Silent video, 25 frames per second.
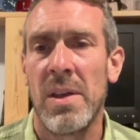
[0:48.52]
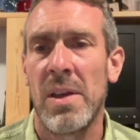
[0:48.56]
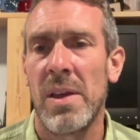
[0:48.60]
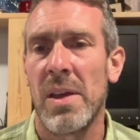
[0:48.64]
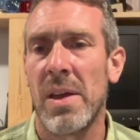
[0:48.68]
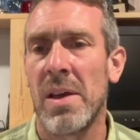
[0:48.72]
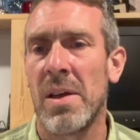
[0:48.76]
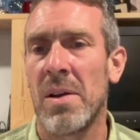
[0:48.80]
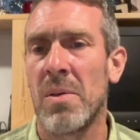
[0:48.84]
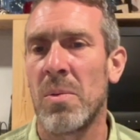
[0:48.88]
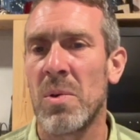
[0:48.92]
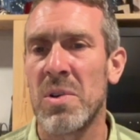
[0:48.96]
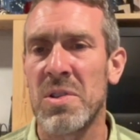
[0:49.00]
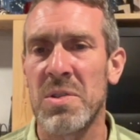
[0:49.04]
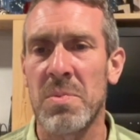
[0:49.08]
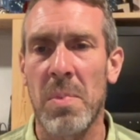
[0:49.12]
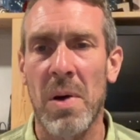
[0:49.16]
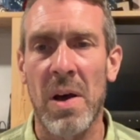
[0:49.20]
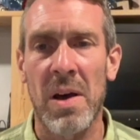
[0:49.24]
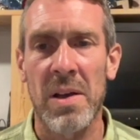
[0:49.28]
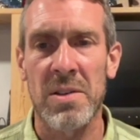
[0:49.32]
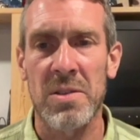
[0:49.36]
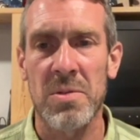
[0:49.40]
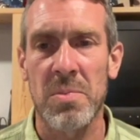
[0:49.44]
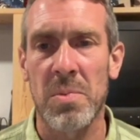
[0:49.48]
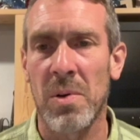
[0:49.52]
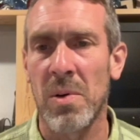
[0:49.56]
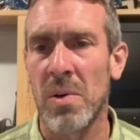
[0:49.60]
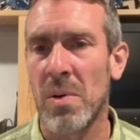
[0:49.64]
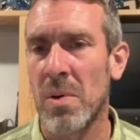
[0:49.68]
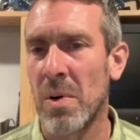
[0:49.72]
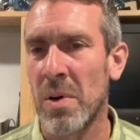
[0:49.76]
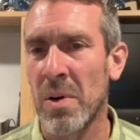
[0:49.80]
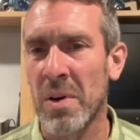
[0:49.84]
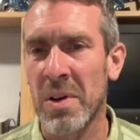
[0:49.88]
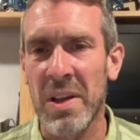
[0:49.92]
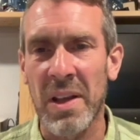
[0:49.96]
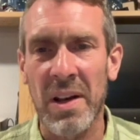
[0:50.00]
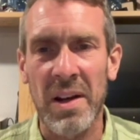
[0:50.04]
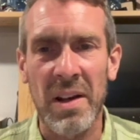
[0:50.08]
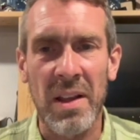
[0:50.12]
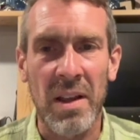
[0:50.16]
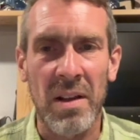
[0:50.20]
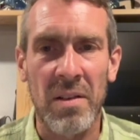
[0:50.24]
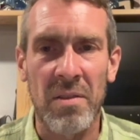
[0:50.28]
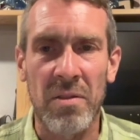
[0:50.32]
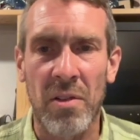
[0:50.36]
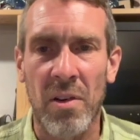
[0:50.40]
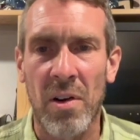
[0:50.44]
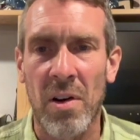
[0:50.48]
and responsible or getting
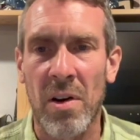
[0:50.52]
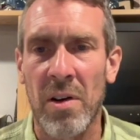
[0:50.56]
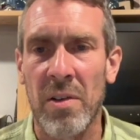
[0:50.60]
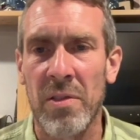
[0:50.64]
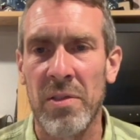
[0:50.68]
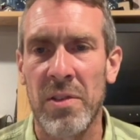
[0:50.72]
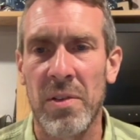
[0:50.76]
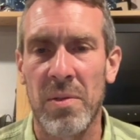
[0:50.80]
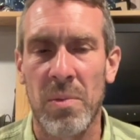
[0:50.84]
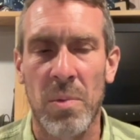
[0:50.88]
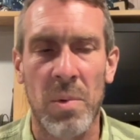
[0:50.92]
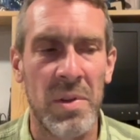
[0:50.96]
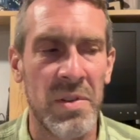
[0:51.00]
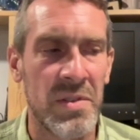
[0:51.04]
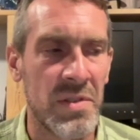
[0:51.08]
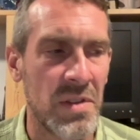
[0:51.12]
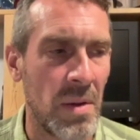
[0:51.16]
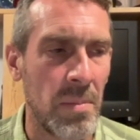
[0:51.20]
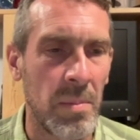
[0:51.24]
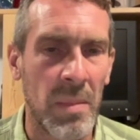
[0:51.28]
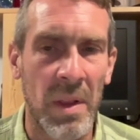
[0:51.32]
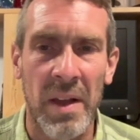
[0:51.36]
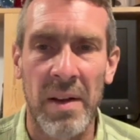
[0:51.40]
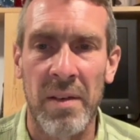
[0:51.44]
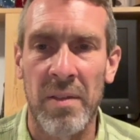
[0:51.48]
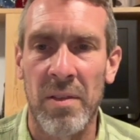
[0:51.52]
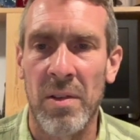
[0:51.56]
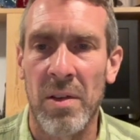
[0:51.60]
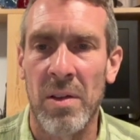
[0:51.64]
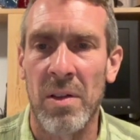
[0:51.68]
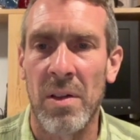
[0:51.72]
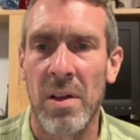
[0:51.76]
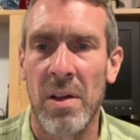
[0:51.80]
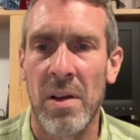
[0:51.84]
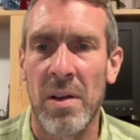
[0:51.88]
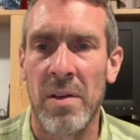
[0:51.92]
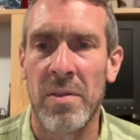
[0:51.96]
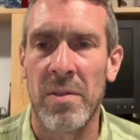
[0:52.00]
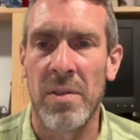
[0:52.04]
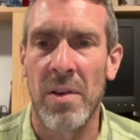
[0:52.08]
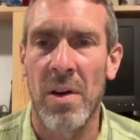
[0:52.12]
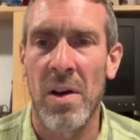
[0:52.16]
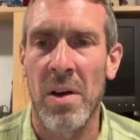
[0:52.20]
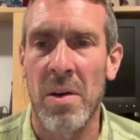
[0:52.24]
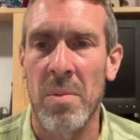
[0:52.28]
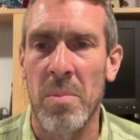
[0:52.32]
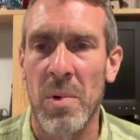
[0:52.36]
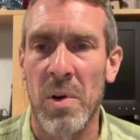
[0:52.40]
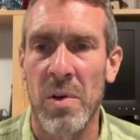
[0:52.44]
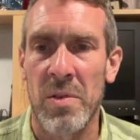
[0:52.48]
involved with some level of
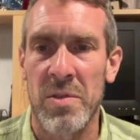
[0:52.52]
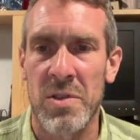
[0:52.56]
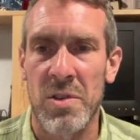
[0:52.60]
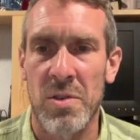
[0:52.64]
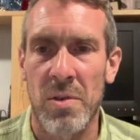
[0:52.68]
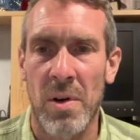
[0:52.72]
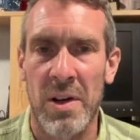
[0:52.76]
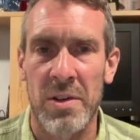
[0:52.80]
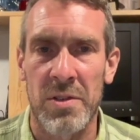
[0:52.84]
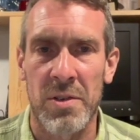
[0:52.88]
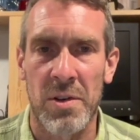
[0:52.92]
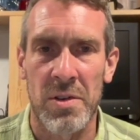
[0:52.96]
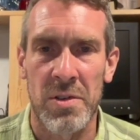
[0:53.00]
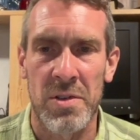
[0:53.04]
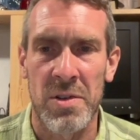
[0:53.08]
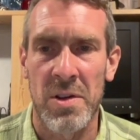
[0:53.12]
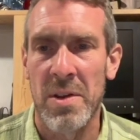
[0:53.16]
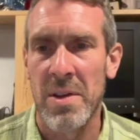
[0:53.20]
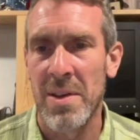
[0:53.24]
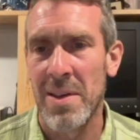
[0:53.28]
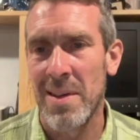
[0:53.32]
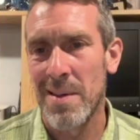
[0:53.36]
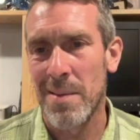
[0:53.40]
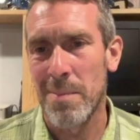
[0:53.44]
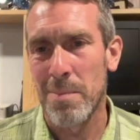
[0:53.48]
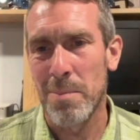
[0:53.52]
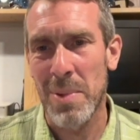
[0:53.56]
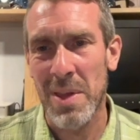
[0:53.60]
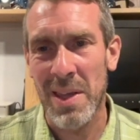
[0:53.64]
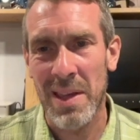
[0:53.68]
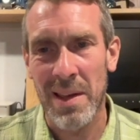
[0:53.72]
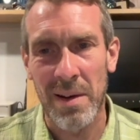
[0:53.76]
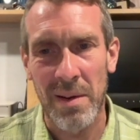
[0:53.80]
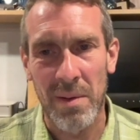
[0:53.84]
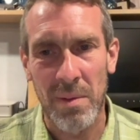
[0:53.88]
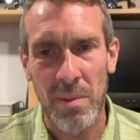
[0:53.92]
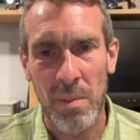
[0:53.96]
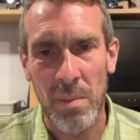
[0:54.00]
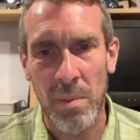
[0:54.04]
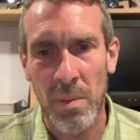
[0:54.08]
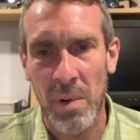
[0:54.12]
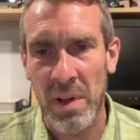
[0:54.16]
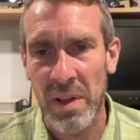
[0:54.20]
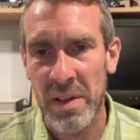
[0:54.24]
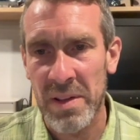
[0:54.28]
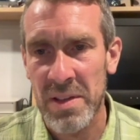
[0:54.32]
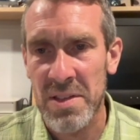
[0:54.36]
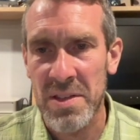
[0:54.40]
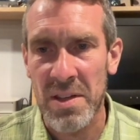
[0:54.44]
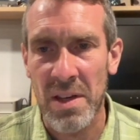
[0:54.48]
automotive structures, be it
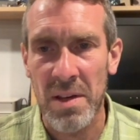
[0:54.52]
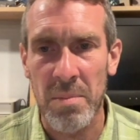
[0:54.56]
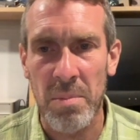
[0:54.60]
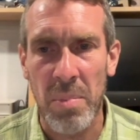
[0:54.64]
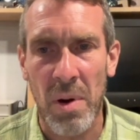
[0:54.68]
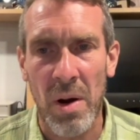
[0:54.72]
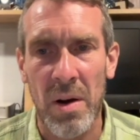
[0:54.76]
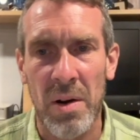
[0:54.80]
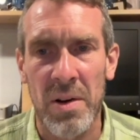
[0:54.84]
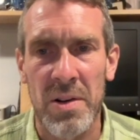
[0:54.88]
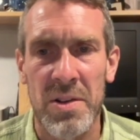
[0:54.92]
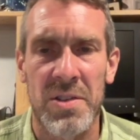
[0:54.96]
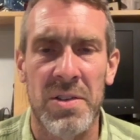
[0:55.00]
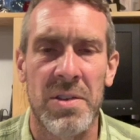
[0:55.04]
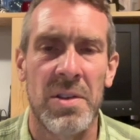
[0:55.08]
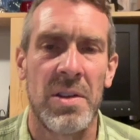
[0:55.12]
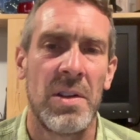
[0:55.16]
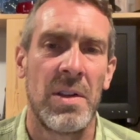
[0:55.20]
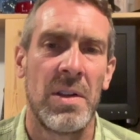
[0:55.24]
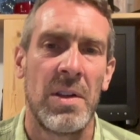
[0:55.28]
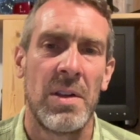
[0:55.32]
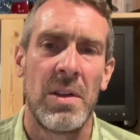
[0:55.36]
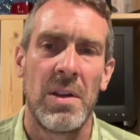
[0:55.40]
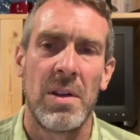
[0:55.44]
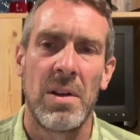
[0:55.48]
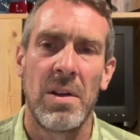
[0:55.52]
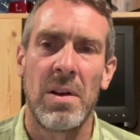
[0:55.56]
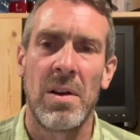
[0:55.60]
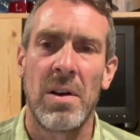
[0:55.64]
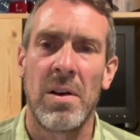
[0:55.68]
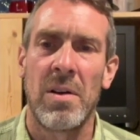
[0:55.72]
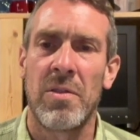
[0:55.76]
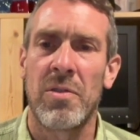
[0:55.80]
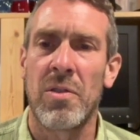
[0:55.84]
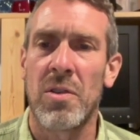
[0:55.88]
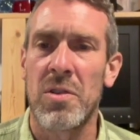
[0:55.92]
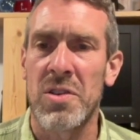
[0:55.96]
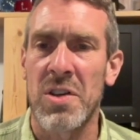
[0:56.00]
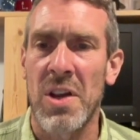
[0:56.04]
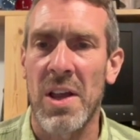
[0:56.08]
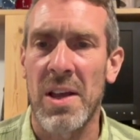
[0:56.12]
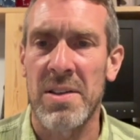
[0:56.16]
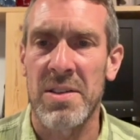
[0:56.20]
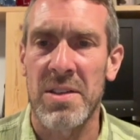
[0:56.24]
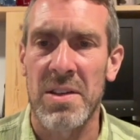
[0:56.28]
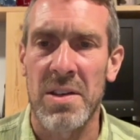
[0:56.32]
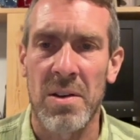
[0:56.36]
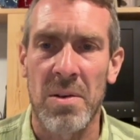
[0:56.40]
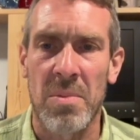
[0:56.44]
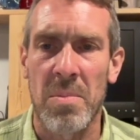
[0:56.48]
releasing parts for
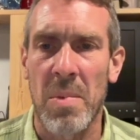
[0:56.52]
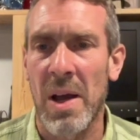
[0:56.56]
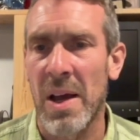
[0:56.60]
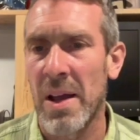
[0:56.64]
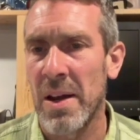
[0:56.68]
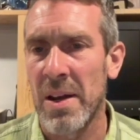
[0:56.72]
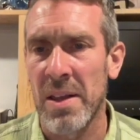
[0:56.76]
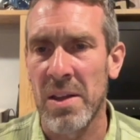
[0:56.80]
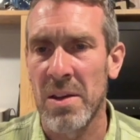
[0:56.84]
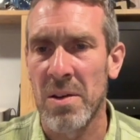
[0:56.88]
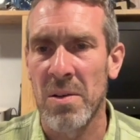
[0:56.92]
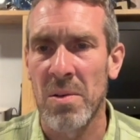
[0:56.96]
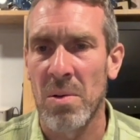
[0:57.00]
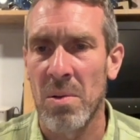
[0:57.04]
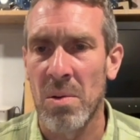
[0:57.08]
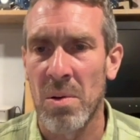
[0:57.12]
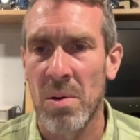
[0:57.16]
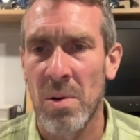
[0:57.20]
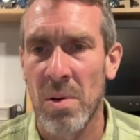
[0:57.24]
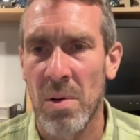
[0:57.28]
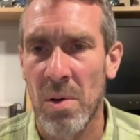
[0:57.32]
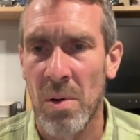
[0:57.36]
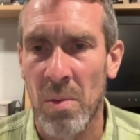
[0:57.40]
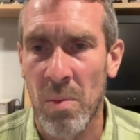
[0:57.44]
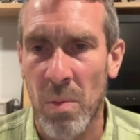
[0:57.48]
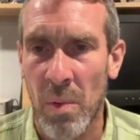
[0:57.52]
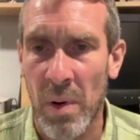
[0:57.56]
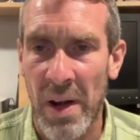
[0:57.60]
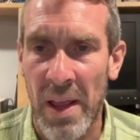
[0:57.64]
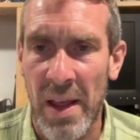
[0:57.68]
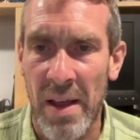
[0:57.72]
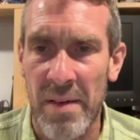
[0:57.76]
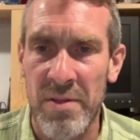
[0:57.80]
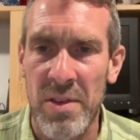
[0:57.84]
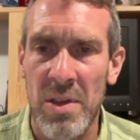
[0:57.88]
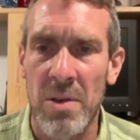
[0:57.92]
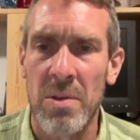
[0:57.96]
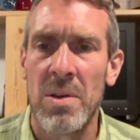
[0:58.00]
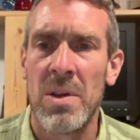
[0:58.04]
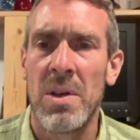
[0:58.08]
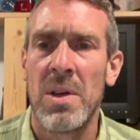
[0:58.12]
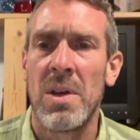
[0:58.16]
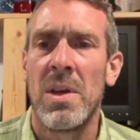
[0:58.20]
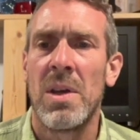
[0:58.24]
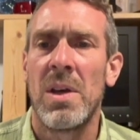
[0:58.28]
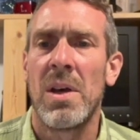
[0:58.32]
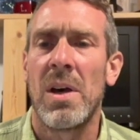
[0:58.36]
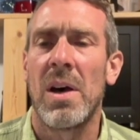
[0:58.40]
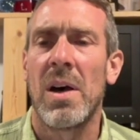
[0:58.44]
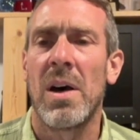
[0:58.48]
chassis or body or what have you,
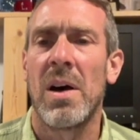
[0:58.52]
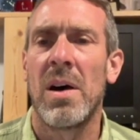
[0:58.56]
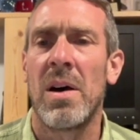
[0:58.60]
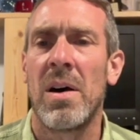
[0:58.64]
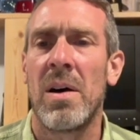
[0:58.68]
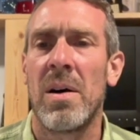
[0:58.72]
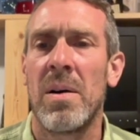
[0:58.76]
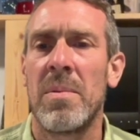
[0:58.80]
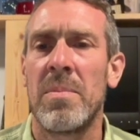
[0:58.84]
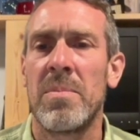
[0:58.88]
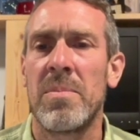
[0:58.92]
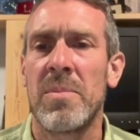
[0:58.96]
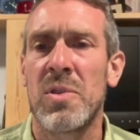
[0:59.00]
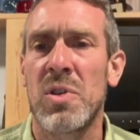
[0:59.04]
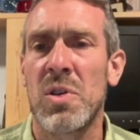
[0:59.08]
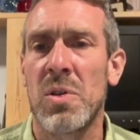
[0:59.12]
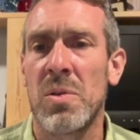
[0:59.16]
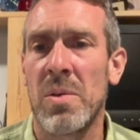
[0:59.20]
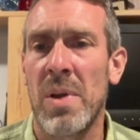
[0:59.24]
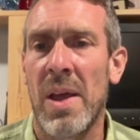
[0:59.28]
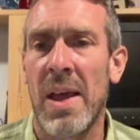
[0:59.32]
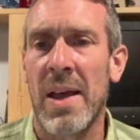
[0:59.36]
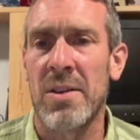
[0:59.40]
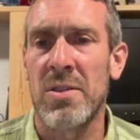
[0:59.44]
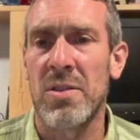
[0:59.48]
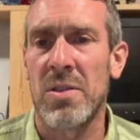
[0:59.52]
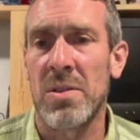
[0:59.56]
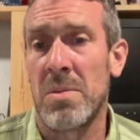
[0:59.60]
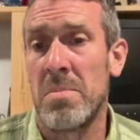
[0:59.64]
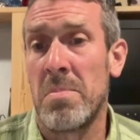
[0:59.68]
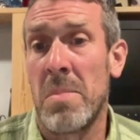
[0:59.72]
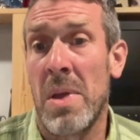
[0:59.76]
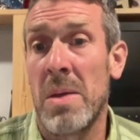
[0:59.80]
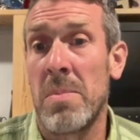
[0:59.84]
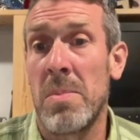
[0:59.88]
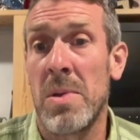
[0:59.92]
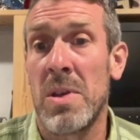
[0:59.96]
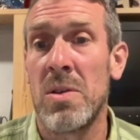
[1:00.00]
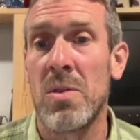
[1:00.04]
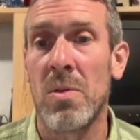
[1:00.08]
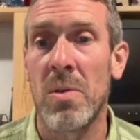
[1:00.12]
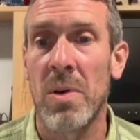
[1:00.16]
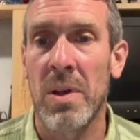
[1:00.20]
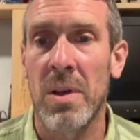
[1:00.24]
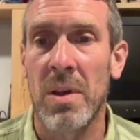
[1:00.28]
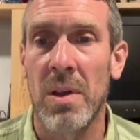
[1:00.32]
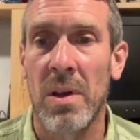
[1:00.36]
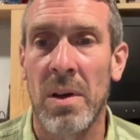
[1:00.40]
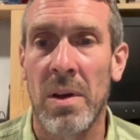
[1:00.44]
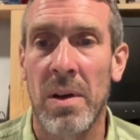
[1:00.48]
to actually maybe doing